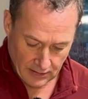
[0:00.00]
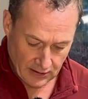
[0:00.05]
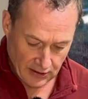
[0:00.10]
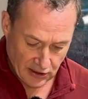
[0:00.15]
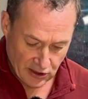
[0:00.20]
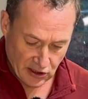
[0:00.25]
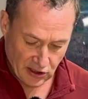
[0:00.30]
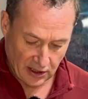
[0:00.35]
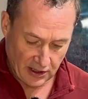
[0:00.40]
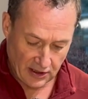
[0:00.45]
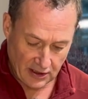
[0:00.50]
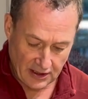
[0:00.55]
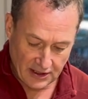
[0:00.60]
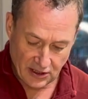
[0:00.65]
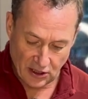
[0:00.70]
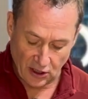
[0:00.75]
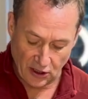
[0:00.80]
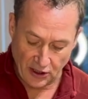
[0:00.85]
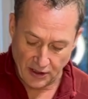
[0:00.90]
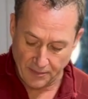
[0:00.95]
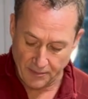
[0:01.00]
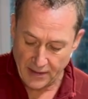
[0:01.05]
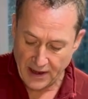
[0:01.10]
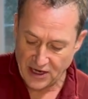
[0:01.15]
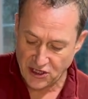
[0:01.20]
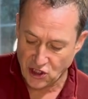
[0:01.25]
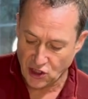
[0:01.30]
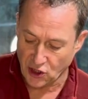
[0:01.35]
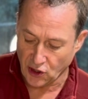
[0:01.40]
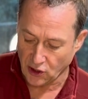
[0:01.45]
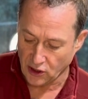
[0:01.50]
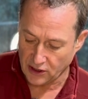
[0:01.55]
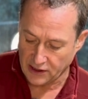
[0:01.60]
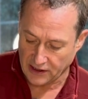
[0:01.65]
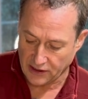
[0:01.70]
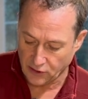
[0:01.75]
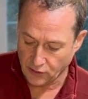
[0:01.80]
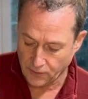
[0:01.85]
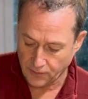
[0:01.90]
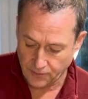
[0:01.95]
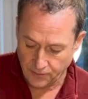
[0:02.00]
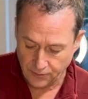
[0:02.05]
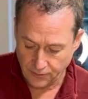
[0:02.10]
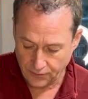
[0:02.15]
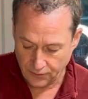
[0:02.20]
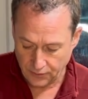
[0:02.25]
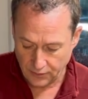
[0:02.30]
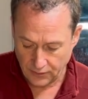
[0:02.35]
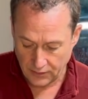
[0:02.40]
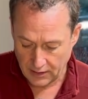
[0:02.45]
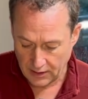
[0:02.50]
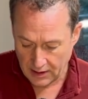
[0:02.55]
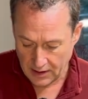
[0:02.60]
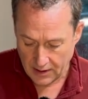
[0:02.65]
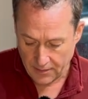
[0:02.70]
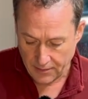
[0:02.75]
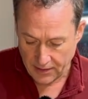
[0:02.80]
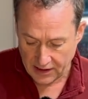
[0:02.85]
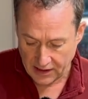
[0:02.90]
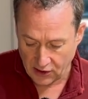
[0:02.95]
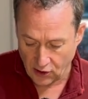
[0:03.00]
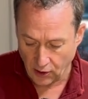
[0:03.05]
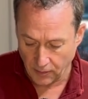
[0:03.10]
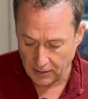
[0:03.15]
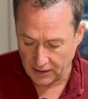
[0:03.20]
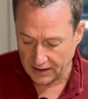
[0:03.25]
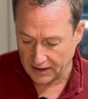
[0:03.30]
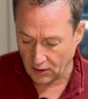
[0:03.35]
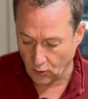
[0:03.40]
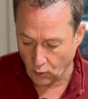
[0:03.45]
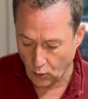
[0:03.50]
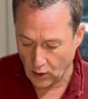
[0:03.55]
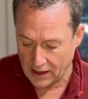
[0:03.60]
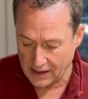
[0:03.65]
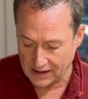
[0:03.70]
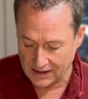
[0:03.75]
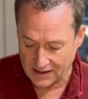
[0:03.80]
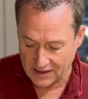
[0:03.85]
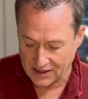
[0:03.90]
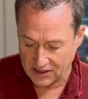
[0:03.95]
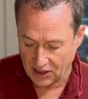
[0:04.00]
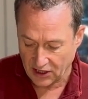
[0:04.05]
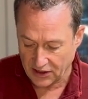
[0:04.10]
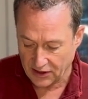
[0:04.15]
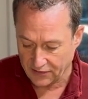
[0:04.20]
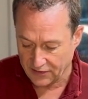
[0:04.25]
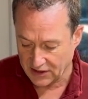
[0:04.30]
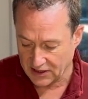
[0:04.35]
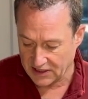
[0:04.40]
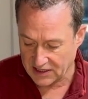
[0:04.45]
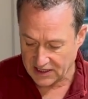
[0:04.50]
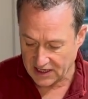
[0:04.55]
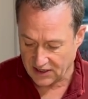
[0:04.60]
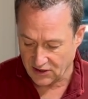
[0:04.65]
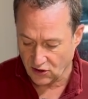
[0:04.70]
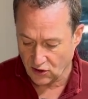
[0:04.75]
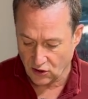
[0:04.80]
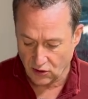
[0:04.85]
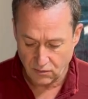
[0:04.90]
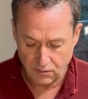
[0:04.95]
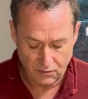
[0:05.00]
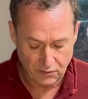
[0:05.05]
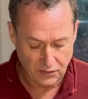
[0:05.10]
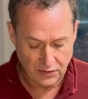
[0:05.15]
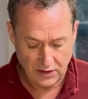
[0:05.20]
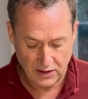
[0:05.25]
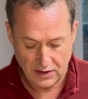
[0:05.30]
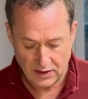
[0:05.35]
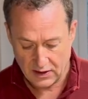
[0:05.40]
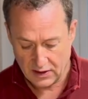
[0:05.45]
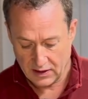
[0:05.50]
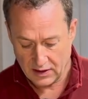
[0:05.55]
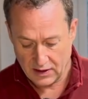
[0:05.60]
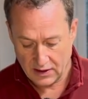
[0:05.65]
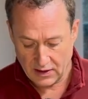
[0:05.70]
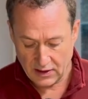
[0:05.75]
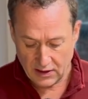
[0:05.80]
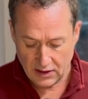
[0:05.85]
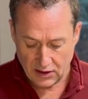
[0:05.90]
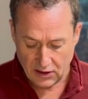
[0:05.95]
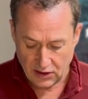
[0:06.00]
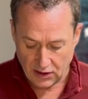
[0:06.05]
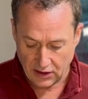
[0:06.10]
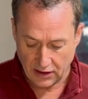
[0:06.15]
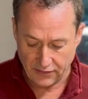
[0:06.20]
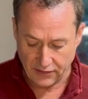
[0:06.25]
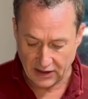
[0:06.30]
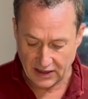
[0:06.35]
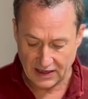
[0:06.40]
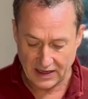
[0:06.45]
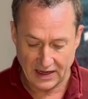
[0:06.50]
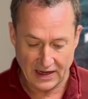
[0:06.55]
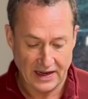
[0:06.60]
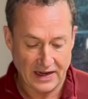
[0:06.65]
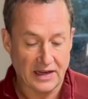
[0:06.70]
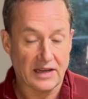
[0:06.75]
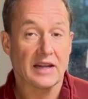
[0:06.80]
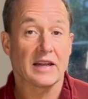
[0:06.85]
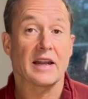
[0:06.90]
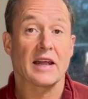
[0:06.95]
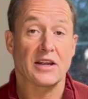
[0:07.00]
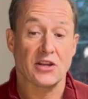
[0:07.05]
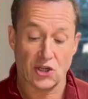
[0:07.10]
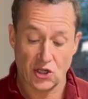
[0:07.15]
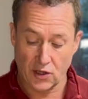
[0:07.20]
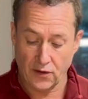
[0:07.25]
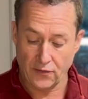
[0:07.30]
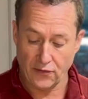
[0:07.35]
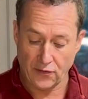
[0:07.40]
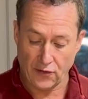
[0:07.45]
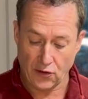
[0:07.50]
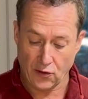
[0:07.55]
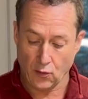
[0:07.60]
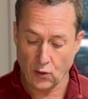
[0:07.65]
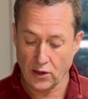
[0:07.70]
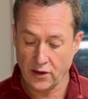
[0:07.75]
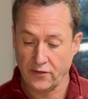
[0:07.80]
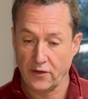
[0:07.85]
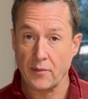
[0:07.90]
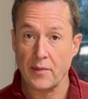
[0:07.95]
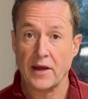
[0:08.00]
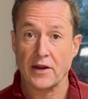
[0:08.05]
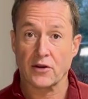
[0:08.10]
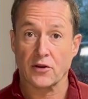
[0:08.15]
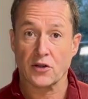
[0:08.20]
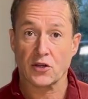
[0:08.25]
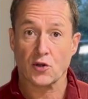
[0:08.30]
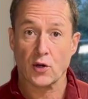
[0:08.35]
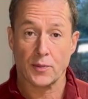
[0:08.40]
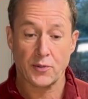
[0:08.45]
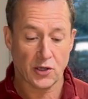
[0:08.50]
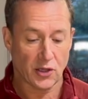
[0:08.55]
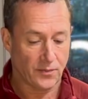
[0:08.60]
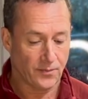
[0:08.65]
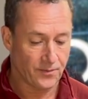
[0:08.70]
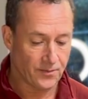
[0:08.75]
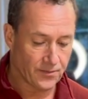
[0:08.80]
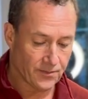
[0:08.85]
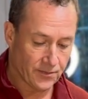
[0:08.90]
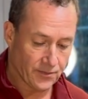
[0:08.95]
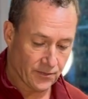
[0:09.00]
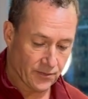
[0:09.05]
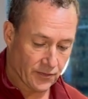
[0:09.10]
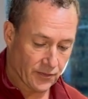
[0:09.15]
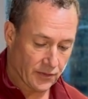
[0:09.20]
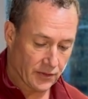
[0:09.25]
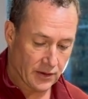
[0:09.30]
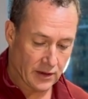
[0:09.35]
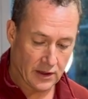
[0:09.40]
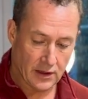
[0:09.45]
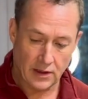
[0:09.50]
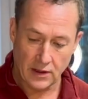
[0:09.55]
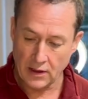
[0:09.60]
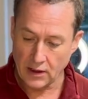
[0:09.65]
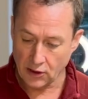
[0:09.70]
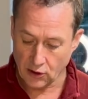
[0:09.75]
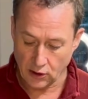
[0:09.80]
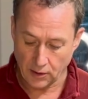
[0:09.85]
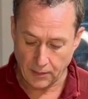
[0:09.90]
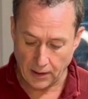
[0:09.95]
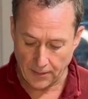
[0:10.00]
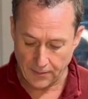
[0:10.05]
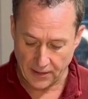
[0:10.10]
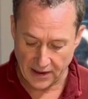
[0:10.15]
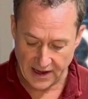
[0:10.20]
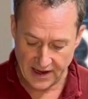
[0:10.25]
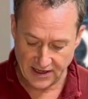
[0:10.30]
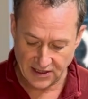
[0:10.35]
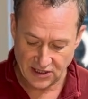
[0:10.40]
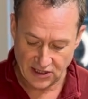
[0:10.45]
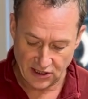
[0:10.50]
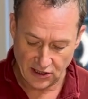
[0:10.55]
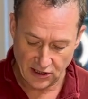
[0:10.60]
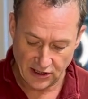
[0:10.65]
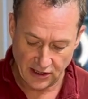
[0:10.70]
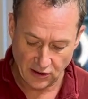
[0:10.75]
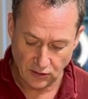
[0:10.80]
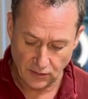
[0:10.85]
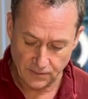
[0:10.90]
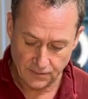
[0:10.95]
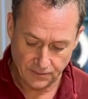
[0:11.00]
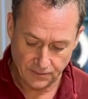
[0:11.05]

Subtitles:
Just going to literally mash it all down. Make a couple of little wells kind of in the center. Kind of a little indentation, for want of a better description. I'm going to pop my eggs in there now.